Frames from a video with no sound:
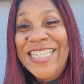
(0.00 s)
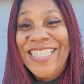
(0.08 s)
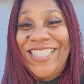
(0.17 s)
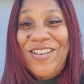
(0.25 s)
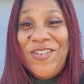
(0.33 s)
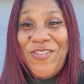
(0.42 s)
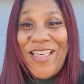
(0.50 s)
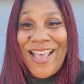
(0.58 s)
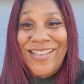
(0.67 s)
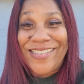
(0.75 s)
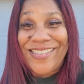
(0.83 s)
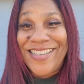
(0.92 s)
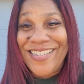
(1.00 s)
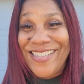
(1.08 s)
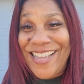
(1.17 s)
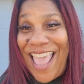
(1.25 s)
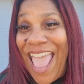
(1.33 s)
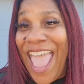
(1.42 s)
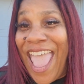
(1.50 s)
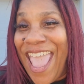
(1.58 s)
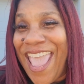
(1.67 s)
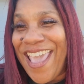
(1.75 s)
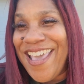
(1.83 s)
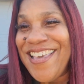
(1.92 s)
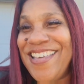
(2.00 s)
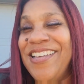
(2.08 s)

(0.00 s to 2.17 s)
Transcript: so that's the day.